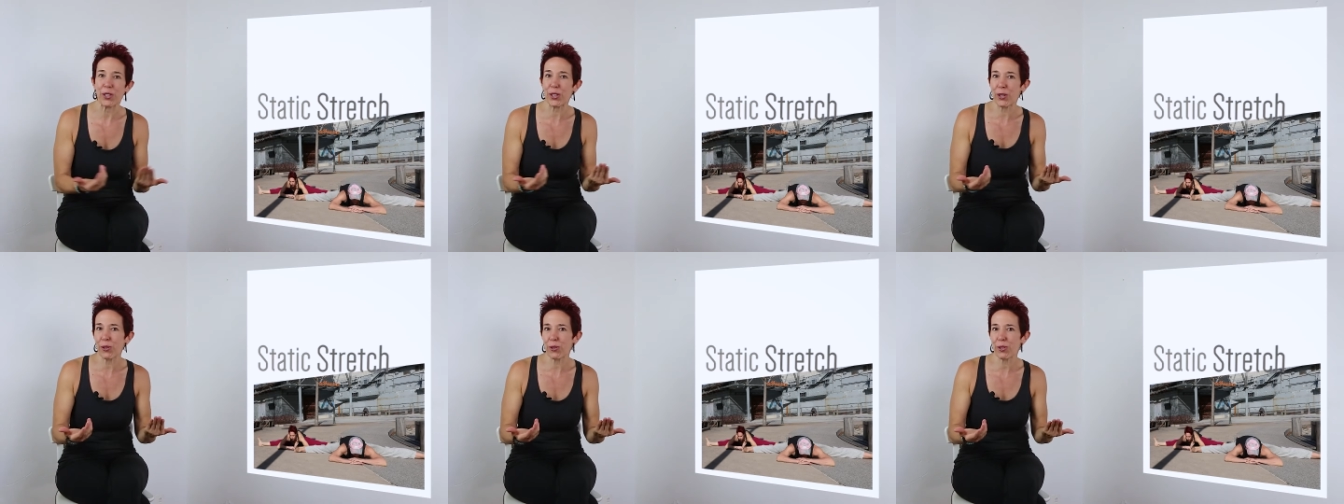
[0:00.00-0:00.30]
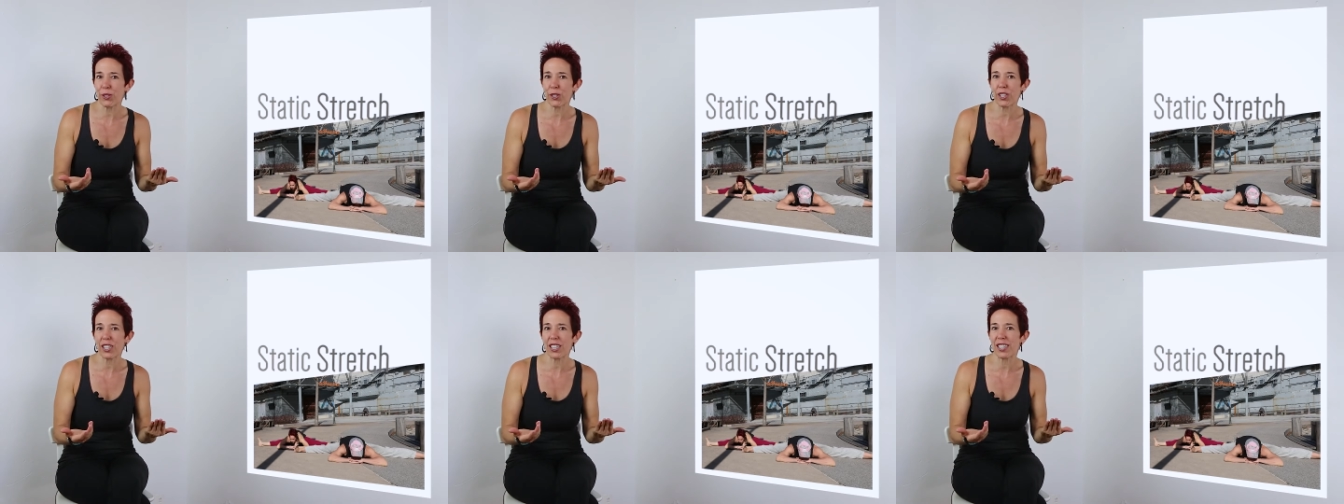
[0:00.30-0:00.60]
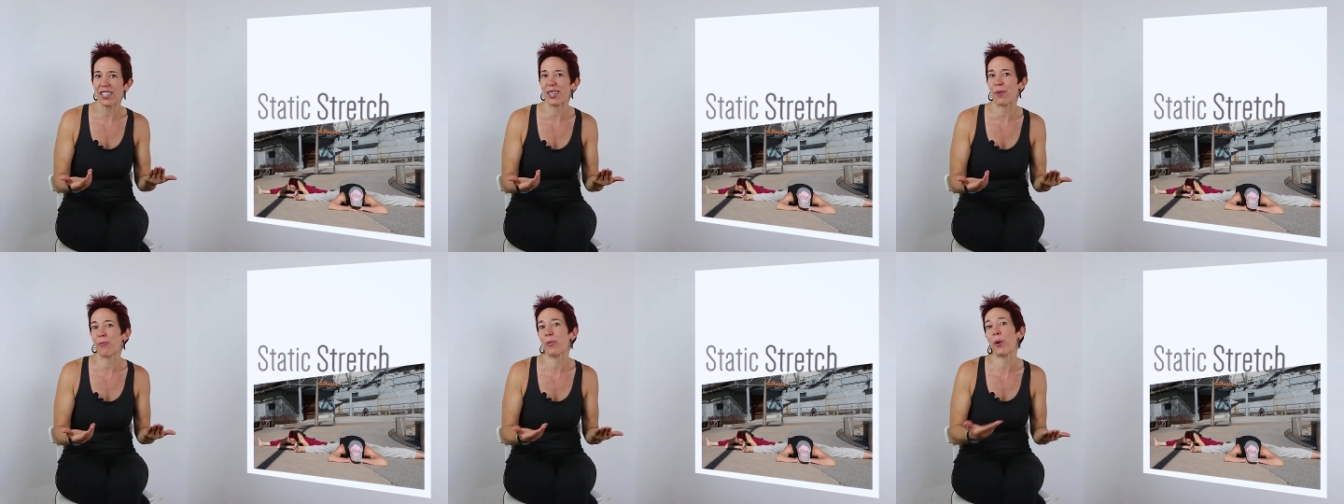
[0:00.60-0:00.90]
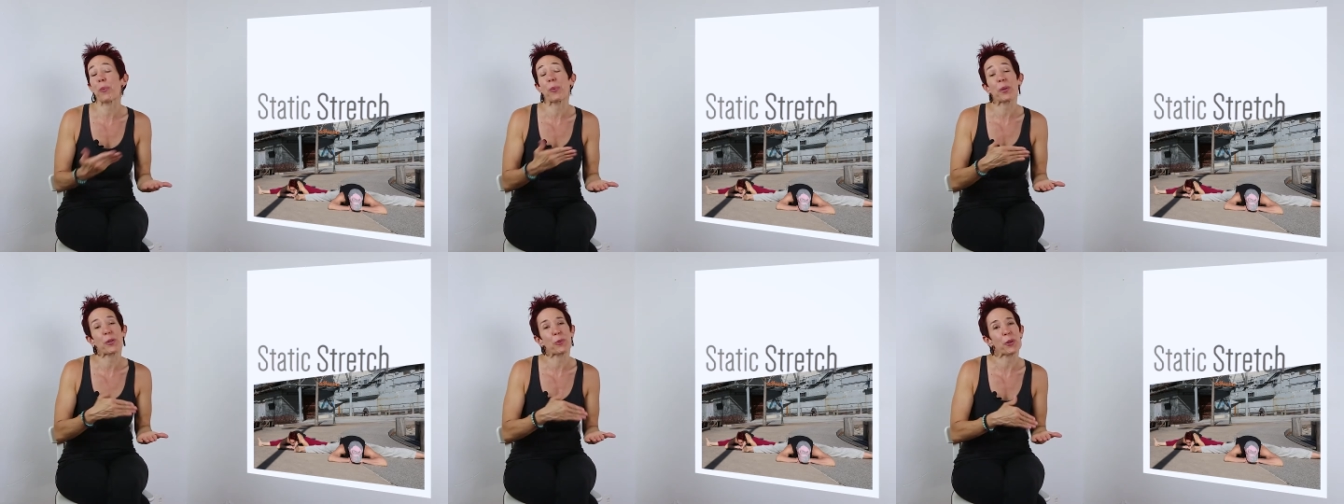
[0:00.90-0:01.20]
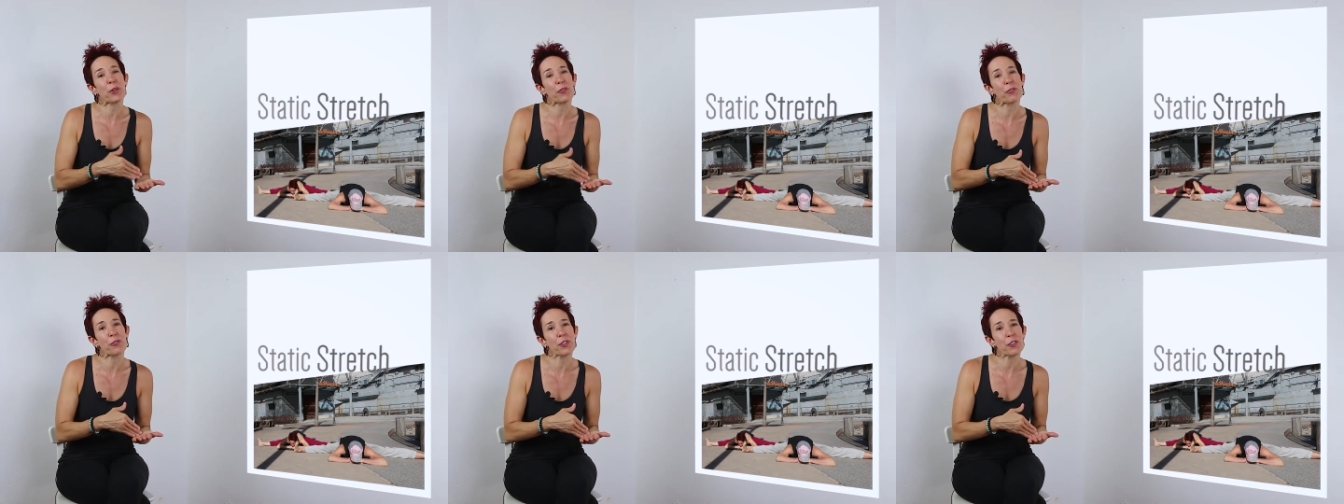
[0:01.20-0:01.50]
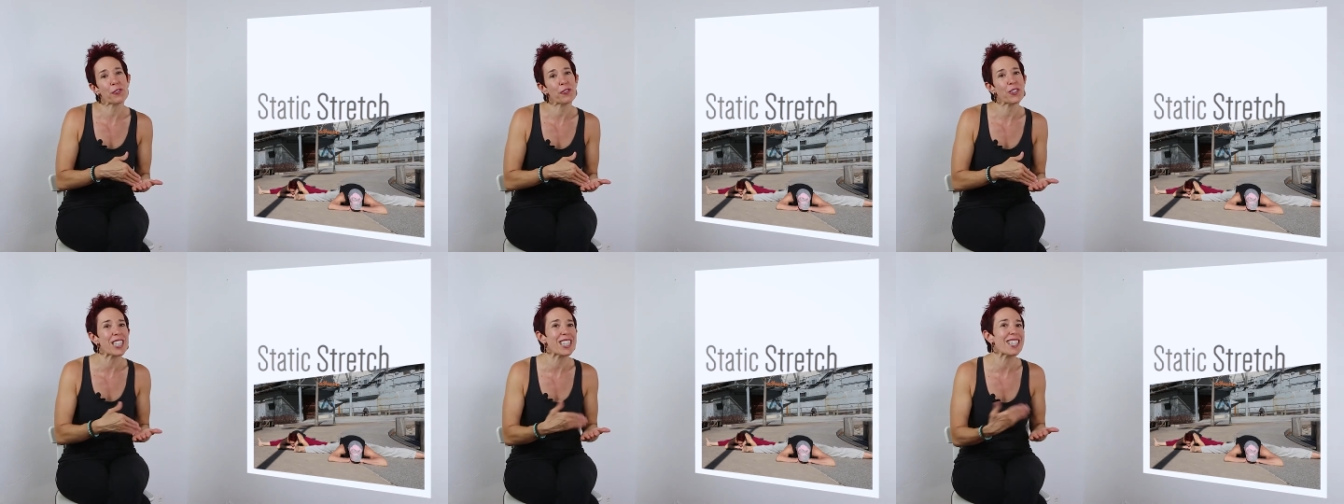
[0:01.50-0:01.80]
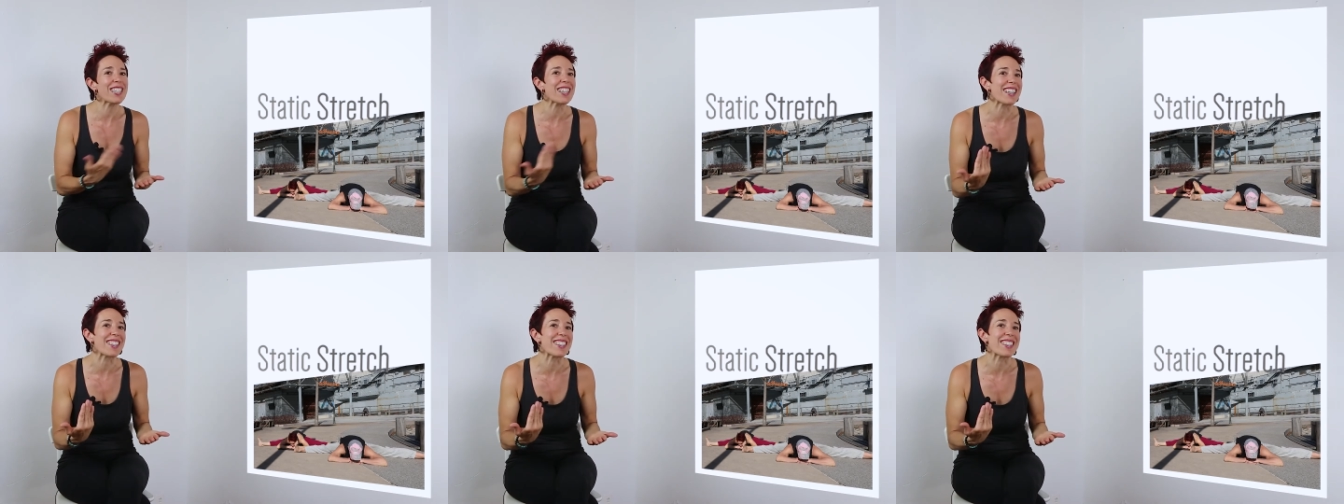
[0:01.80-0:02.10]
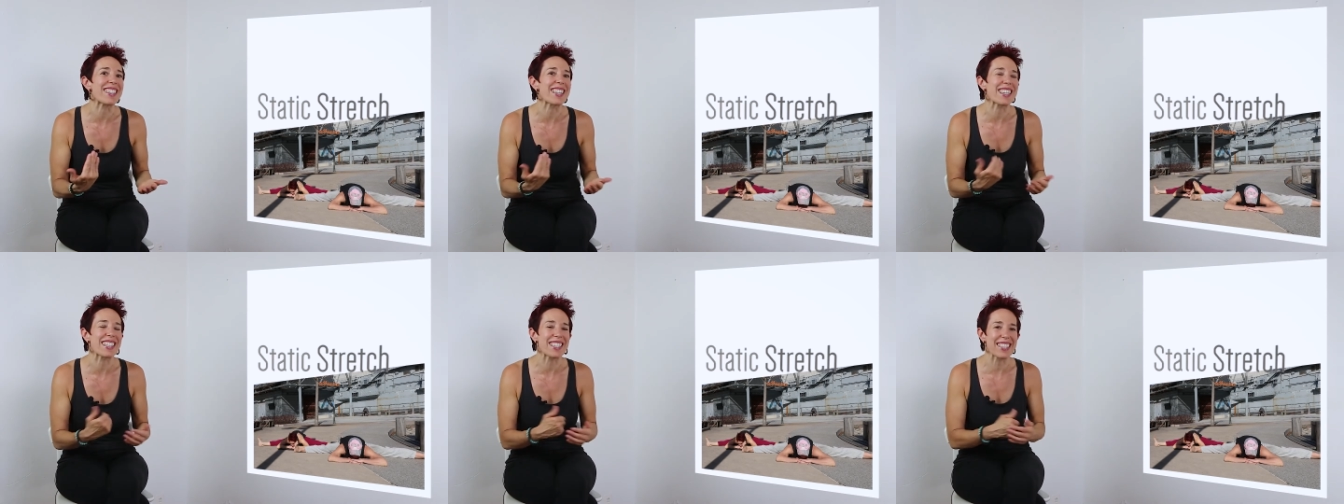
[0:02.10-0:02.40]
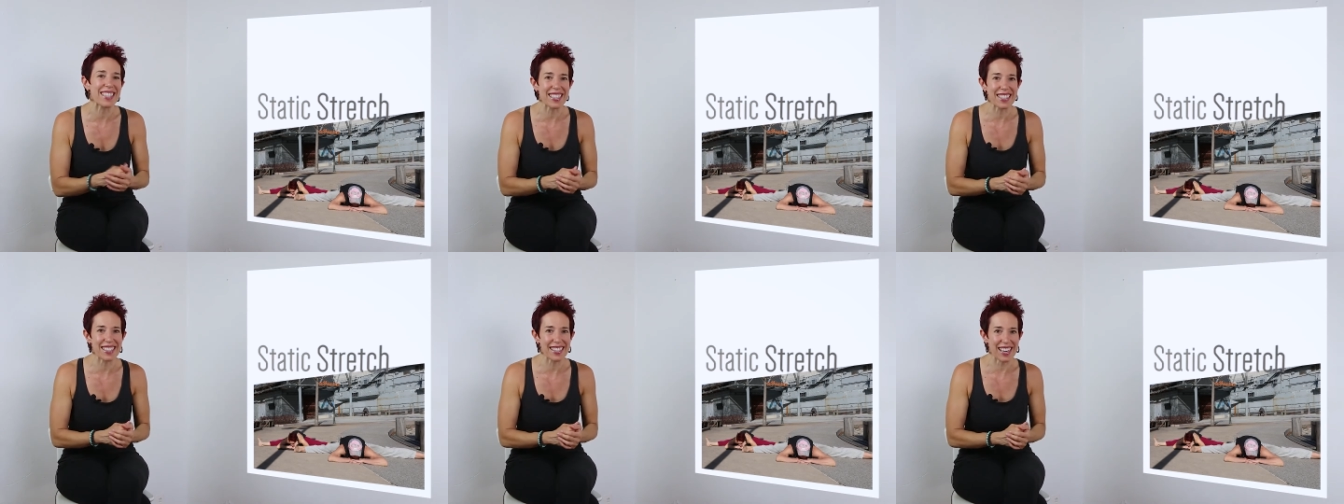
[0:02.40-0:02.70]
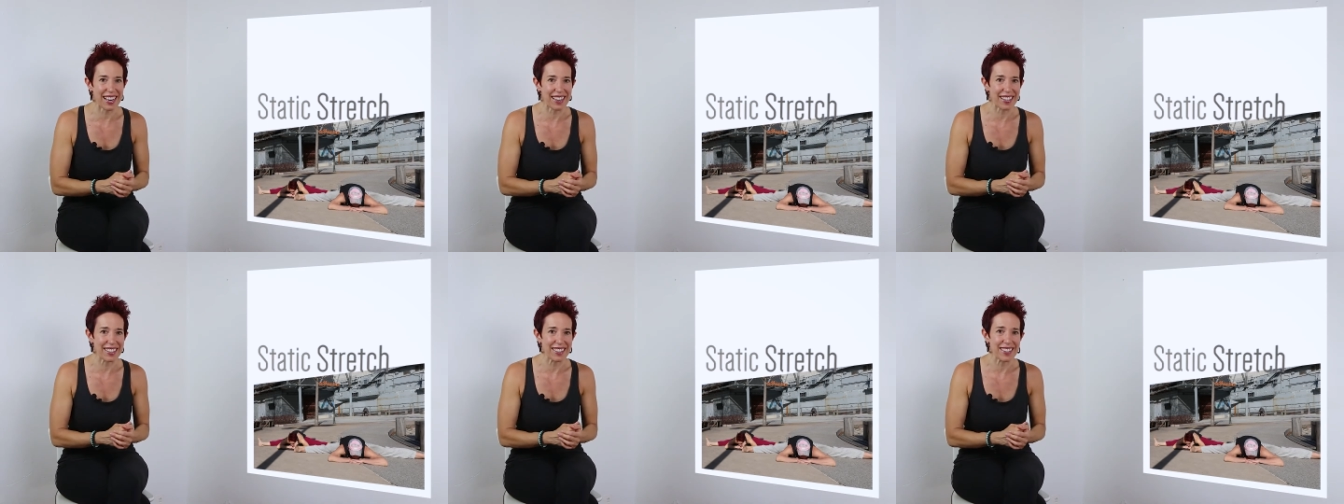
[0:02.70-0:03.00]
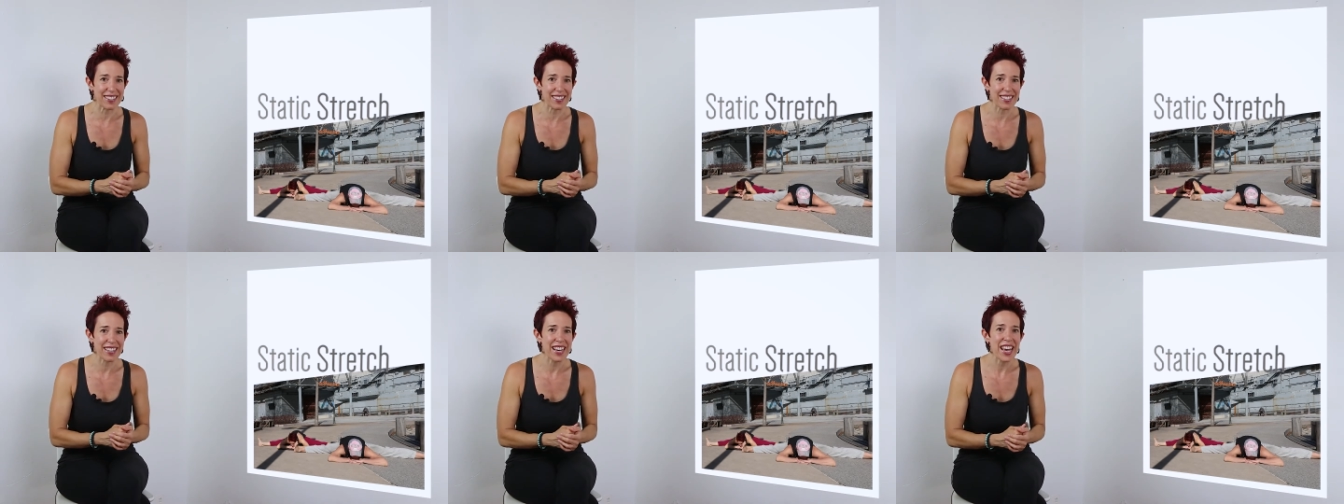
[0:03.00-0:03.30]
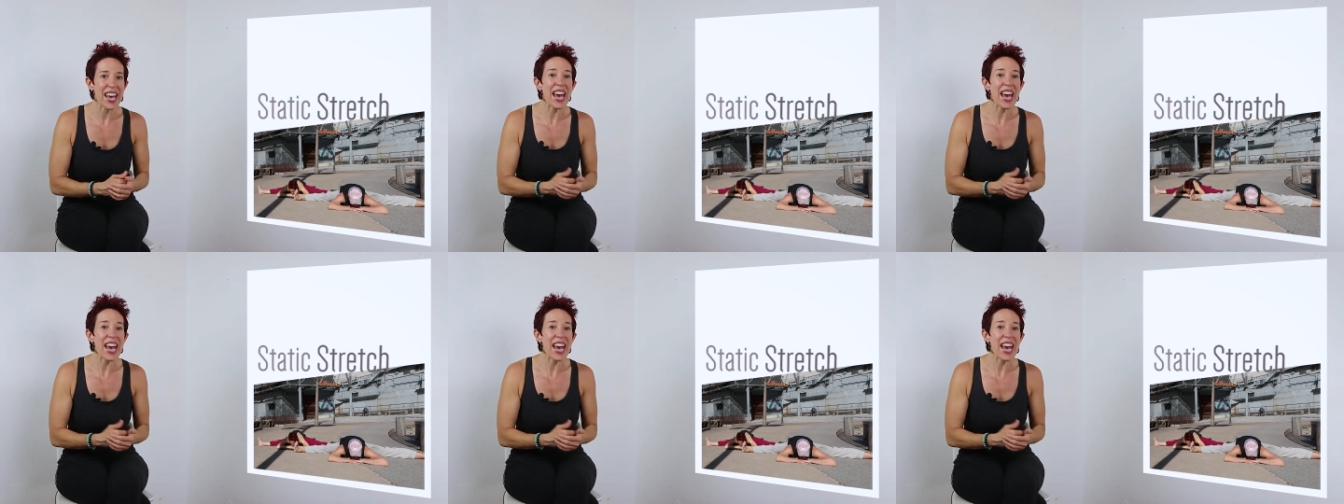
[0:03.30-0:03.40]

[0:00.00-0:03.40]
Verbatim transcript: usually somewhere between 15 and 60 seconds.